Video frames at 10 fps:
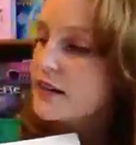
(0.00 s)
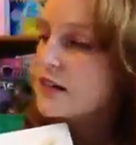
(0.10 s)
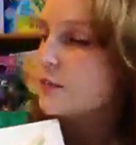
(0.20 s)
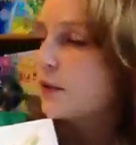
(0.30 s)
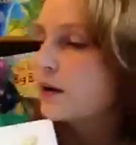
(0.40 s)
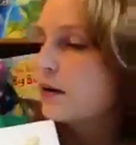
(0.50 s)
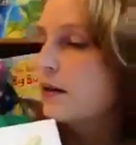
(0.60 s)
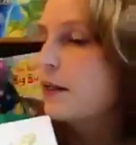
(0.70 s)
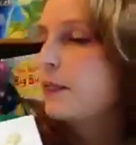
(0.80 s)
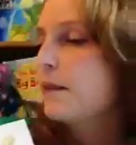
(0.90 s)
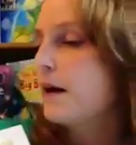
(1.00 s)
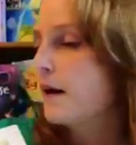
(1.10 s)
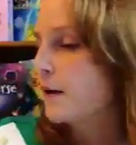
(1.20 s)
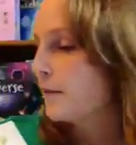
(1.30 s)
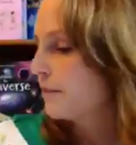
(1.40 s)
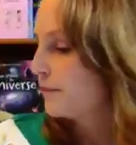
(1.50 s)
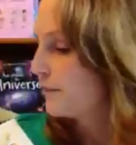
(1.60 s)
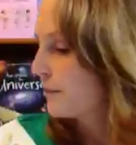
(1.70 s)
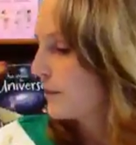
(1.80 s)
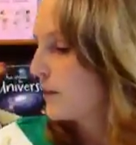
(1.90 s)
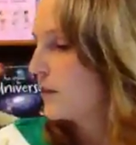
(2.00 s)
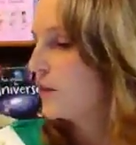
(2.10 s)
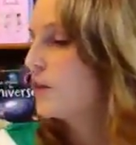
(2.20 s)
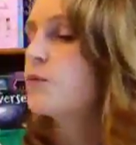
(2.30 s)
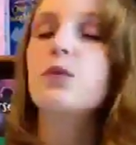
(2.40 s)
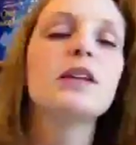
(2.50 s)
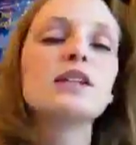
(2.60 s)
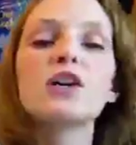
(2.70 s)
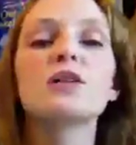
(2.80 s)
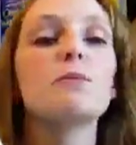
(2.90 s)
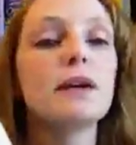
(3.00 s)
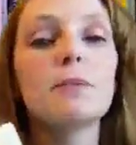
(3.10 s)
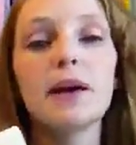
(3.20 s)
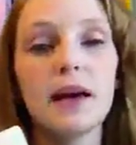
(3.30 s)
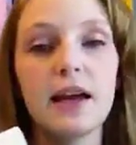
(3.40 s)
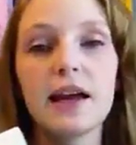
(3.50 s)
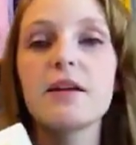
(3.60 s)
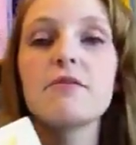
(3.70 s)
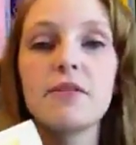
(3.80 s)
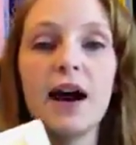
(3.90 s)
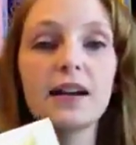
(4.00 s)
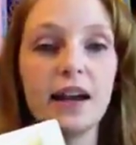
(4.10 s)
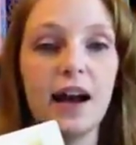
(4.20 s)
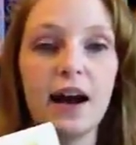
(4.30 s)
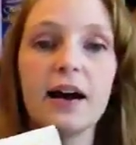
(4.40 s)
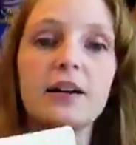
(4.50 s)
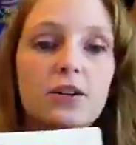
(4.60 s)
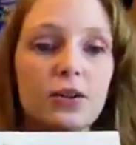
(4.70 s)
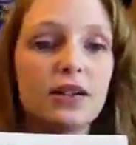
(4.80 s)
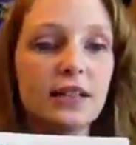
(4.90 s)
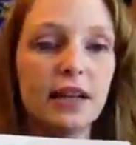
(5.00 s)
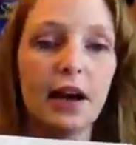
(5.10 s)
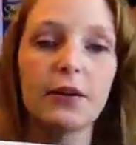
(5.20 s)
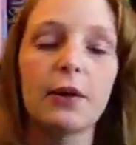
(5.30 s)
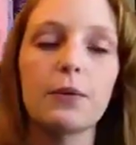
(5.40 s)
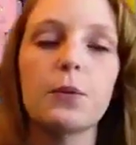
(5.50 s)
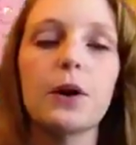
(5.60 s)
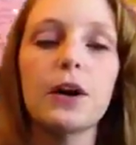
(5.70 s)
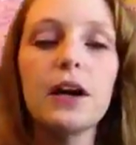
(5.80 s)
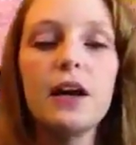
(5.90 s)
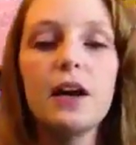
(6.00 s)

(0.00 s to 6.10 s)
This one, it starts Big Pig and Fat Cat, and you can see how that would work.